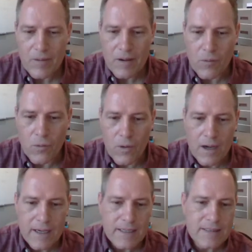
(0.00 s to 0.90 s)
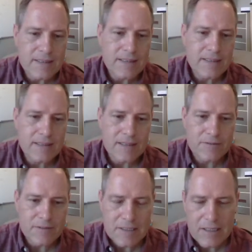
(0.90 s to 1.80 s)
wind the
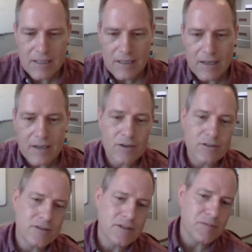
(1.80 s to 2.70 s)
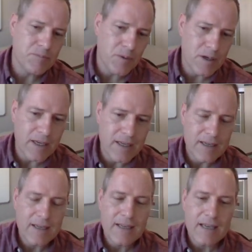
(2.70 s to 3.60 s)
fishing line onto the pulley,
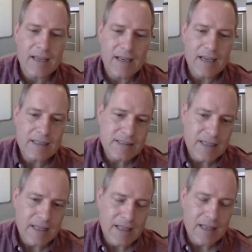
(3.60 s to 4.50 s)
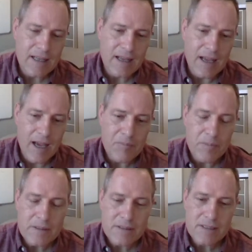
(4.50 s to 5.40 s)
and as that
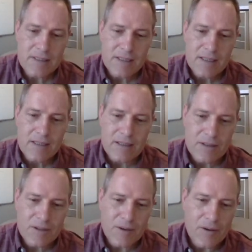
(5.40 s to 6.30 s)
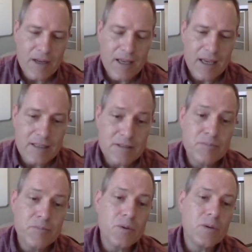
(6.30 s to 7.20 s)
happens, the trolley gets
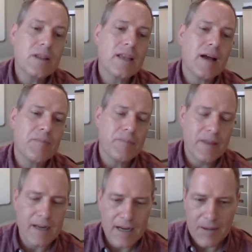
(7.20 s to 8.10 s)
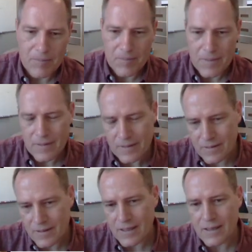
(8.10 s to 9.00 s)
pulled up the ramp.
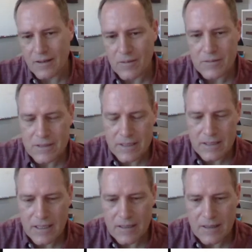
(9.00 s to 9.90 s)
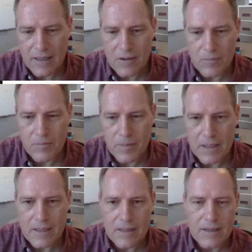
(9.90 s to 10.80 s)
Okay, and obviously then they compete.